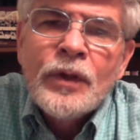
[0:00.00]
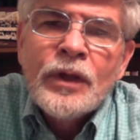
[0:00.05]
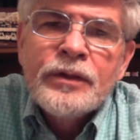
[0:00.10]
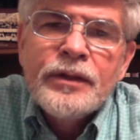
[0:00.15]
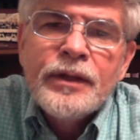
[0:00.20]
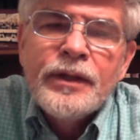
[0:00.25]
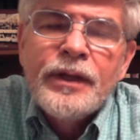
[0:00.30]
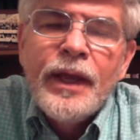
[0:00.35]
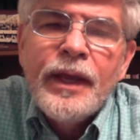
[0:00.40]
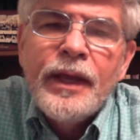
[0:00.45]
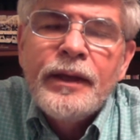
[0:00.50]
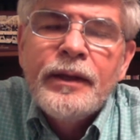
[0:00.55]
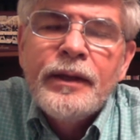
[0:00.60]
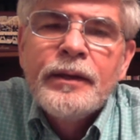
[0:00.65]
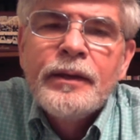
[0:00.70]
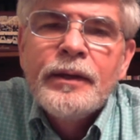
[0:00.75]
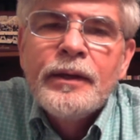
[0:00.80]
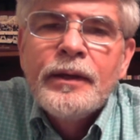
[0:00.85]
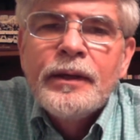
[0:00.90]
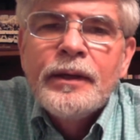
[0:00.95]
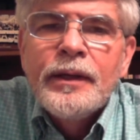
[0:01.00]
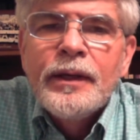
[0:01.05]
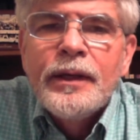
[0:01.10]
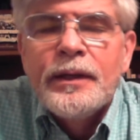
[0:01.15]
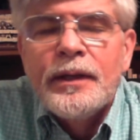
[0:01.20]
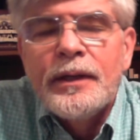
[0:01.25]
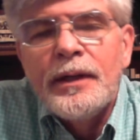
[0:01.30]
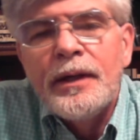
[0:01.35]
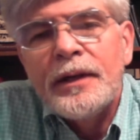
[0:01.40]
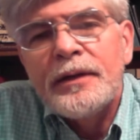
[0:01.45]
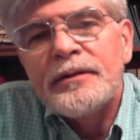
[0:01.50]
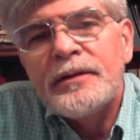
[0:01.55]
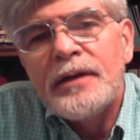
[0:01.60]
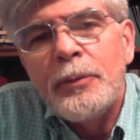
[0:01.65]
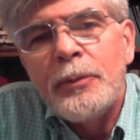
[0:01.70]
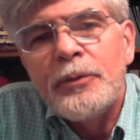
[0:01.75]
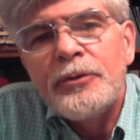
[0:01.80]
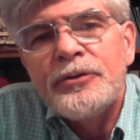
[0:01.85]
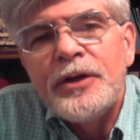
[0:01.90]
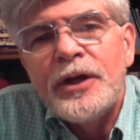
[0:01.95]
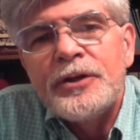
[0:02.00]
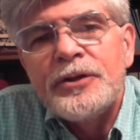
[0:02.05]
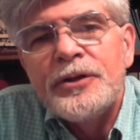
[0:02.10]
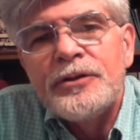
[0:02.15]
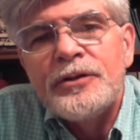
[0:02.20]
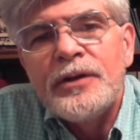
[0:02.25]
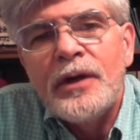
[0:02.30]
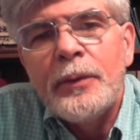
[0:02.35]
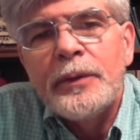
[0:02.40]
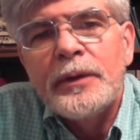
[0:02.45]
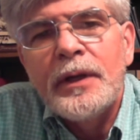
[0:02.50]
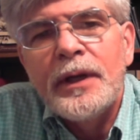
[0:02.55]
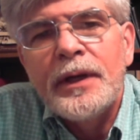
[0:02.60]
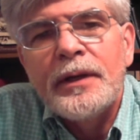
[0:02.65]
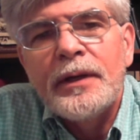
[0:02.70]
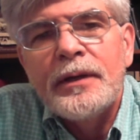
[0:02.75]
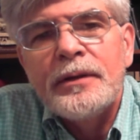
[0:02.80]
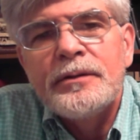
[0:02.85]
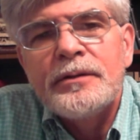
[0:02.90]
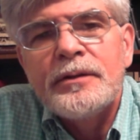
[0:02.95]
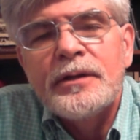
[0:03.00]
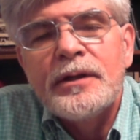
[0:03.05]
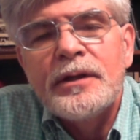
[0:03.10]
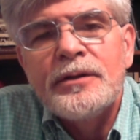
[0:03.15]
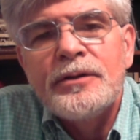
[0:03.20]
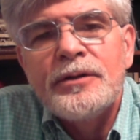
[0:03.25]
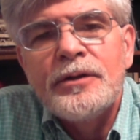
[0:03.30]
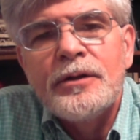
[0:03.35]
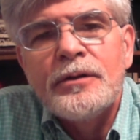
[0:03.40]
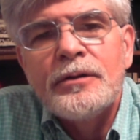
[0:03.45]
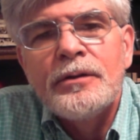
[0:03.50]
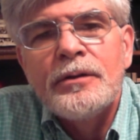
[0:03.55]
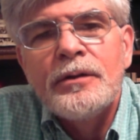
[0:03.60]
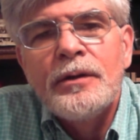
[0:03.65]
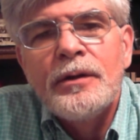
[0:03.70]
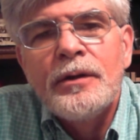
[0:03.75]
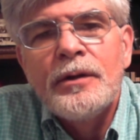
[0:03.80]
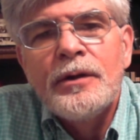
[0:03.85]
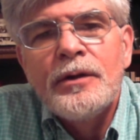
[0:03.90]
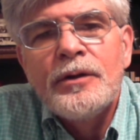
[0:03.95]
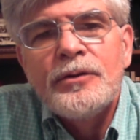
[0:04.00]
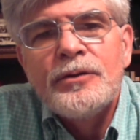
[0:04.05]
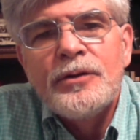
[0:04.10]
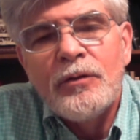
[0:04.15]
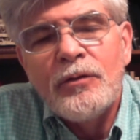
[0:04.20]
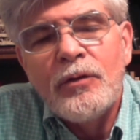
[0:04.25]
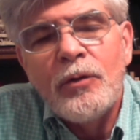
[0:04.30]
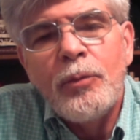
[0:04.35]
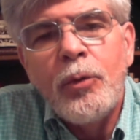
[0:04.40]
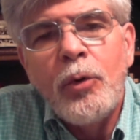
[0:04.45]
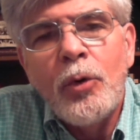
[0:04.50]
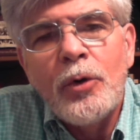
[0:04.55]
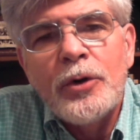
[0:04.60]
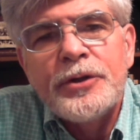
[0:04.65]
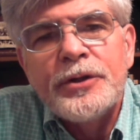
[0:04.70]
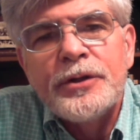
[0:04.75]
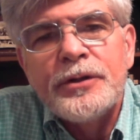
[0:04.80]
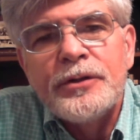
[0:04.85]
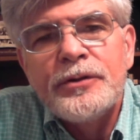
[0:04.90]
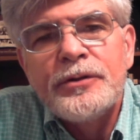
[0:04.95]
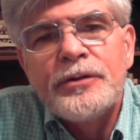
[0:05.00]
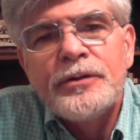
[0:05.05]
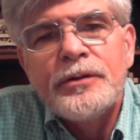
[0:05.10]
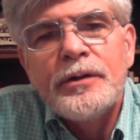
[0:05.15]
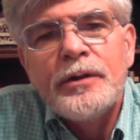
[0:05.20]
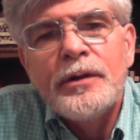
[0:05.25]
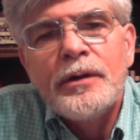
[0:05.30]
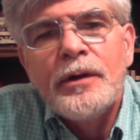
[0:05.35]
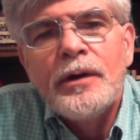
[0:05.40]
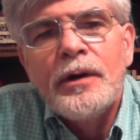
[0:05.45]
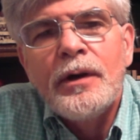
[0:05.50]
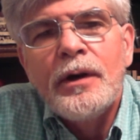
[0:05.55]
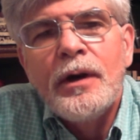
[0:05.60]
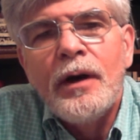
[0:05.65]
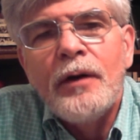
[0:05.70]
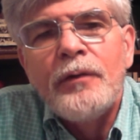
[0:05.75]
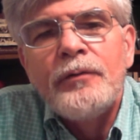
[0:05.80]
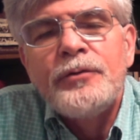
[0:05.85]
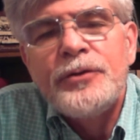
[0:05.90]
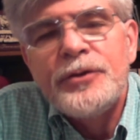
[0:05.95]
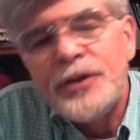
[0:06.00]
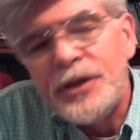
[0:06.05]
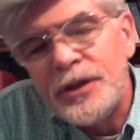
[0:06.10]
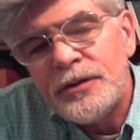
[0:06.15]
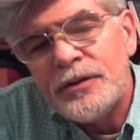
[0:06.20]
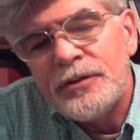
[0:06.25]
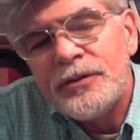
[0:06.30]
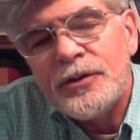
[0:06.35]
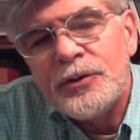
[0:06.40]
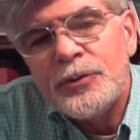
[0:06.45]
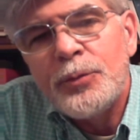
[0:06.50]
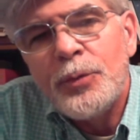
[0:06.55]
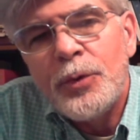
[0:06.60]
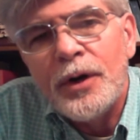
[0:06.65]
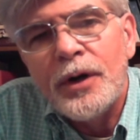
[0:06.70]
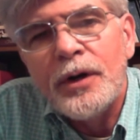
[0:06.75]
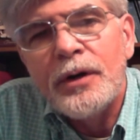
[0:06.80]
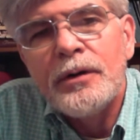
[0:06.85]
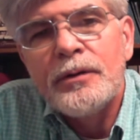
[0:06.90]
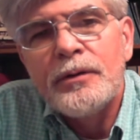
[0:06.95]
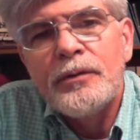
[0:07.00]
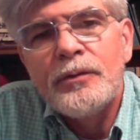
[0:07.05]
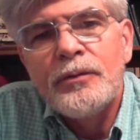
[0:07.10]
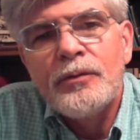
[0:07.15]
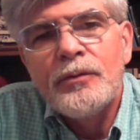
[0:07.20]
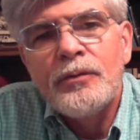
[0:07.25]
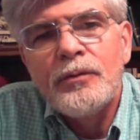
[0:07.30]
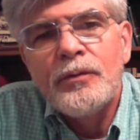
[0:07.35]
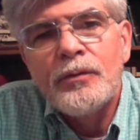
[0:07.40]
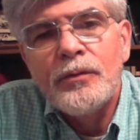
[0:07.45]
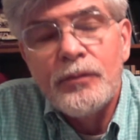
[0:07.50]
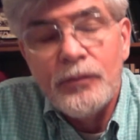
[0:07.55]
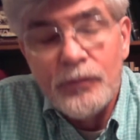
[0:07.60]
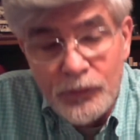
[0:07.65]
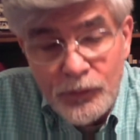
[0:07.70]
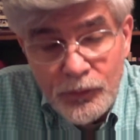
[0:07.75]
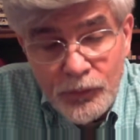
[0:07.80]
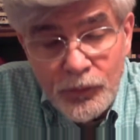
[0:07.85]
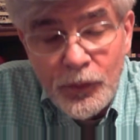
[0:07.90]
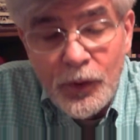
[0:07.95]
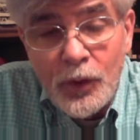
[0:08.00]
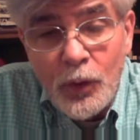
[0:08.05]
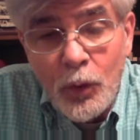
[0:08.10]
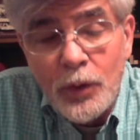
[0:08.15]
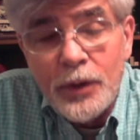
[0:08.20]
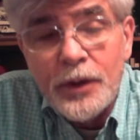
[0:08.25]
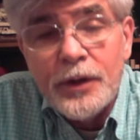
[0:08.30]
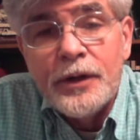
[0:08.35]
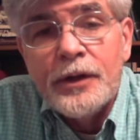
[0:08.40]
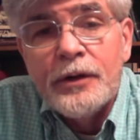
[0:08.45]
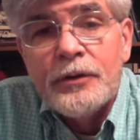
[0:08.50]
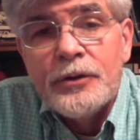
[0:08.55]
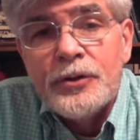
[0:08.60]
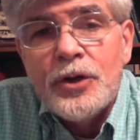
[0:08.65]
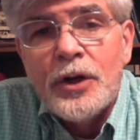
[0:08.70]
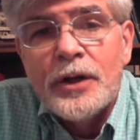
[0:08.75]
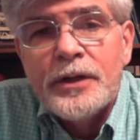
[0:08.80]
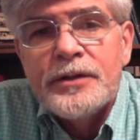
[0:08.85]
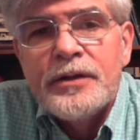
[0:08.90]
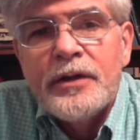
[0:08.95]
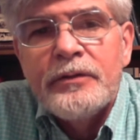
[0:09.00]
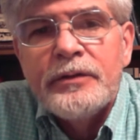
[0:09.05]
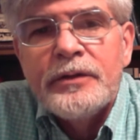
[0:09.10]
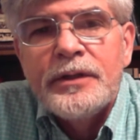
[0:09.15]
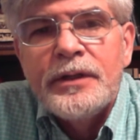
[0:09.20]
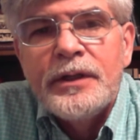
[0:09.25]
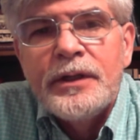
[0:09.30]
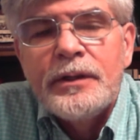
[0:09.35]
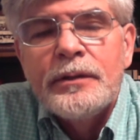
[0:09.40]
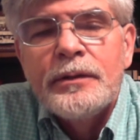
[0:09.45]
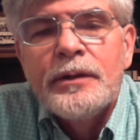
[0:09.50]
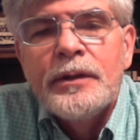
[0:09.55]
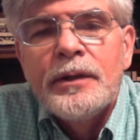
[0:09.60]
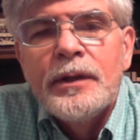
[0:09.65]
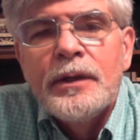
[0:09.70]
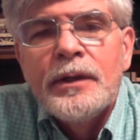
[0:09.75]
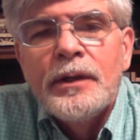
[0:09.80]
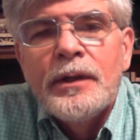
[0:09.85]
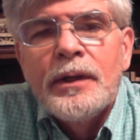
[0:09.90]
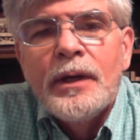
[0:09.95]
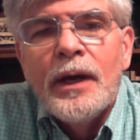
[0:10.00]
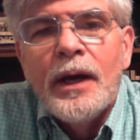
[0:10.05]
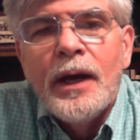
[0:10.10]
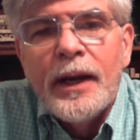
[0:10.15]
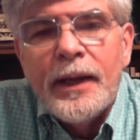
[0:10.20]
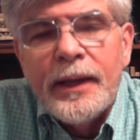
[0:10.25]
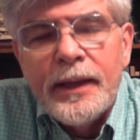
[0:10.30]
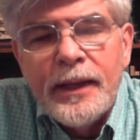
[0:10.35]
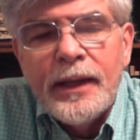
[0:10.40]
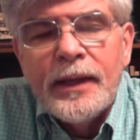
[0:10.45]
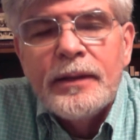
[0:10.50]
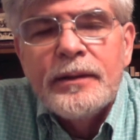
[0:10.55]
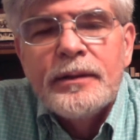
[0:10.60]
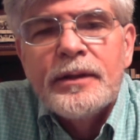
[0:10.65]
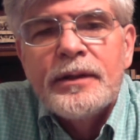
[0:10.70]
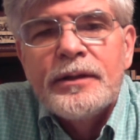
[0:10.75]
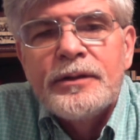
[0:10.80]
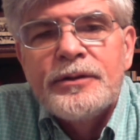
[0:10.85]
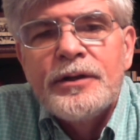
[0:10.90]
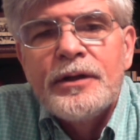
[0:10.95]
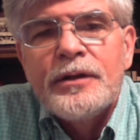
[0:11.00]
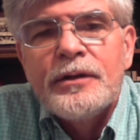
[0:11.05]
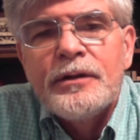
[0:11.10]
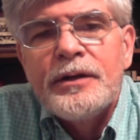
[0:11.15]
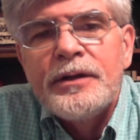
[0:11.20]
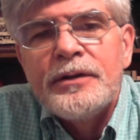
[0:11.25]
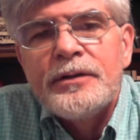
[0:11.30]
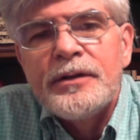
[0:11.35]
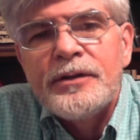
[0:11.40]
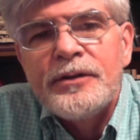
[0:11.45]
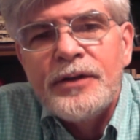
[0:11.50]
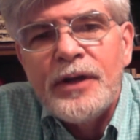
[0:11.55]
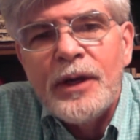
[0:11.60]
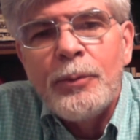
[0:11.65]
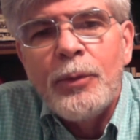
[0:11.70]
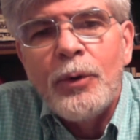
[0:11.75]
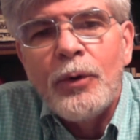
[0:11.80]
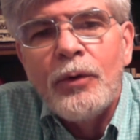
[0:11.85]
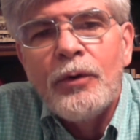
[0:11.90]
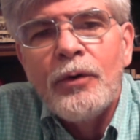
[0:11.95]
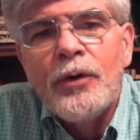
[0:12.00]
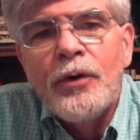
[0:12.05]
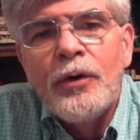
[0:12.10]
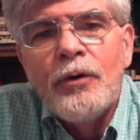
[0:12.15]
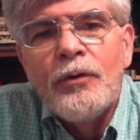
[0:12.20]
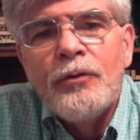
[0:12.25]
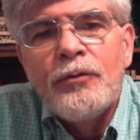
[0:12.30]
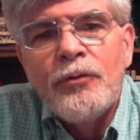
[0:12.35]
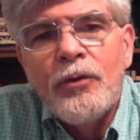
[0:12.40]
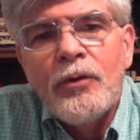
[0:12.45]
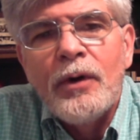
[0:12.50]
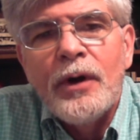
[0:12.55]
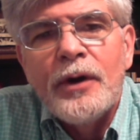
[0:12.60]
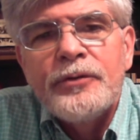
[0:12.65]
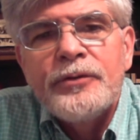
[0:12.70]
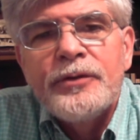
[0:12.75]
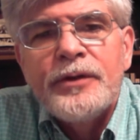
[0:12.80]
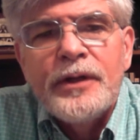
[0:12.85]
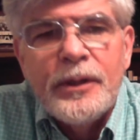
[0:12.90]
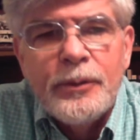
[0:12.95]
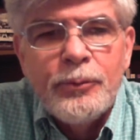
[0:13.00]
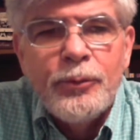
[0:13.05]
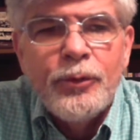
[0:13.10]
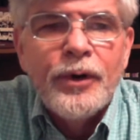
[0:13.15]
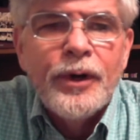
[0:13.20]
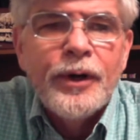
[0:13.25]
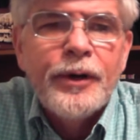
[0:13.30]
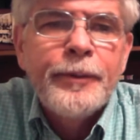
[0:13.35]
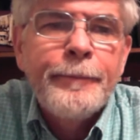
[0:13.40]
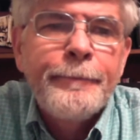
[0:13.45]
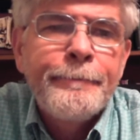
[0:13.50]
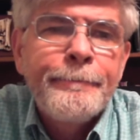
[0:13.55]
Today, in the next couple sessions, I would like us to consider several portions of Jesus' prayer recorded here in John 17, again to consider his example for us in prayer.